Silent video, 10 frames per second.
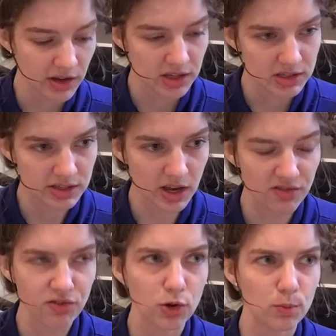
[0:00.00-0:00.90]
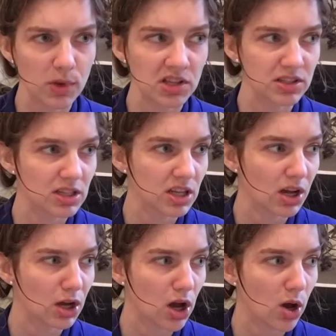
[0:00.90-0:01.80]
Several months
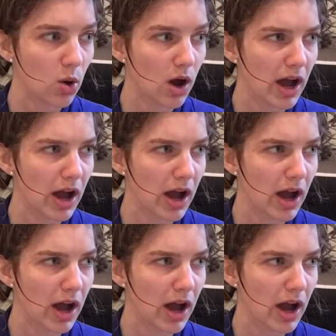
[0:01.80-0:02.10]
ago,